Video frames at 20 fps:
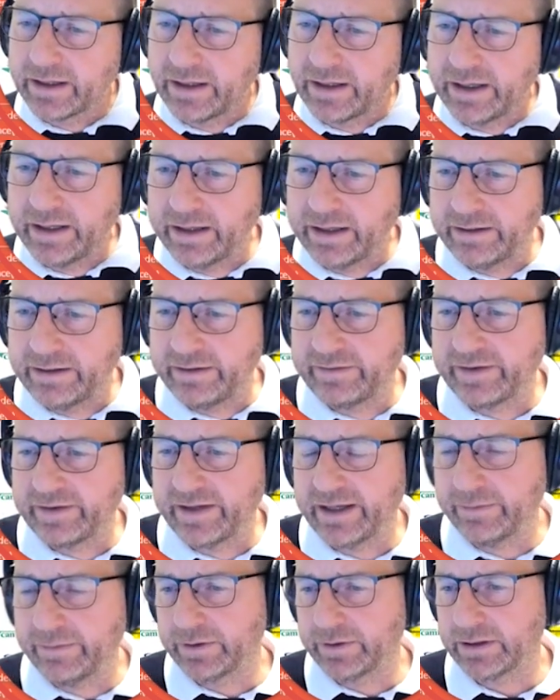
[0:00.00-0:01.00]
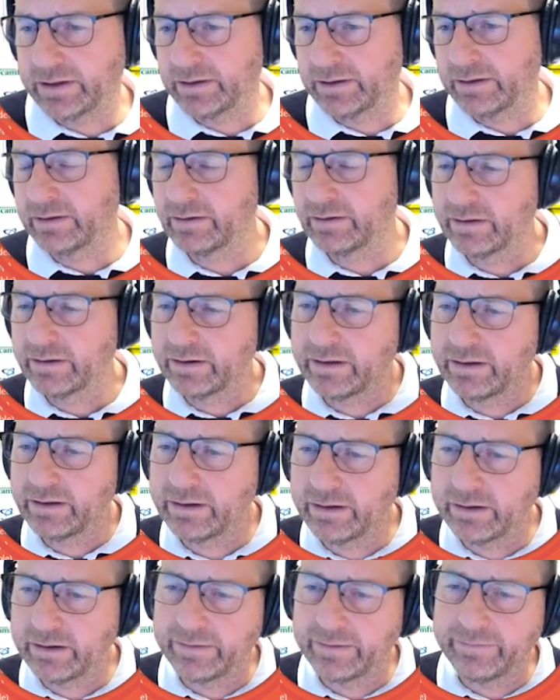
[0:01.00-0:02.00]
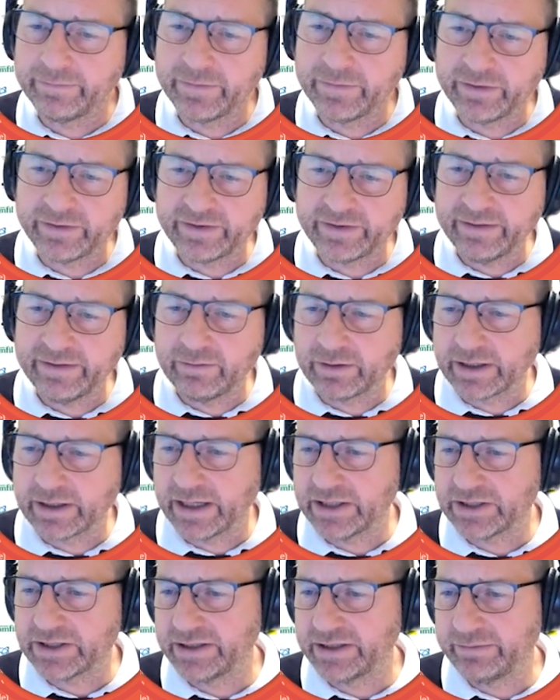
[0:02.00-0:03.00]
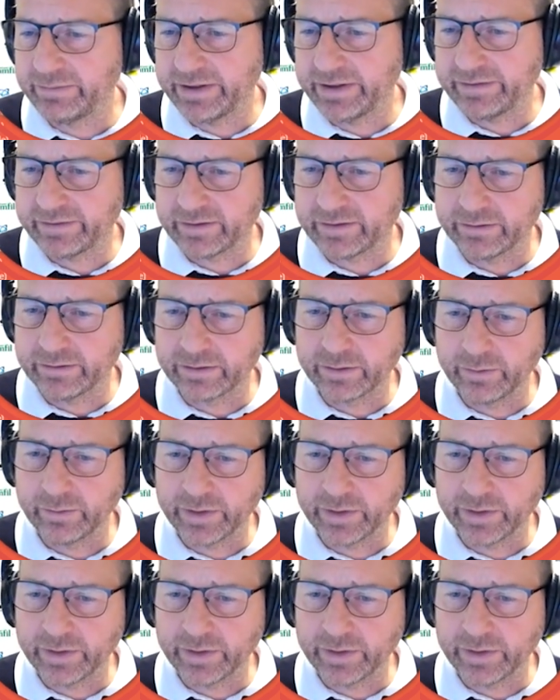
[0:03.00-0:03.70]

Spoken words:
a disabled receive location in BizTalk.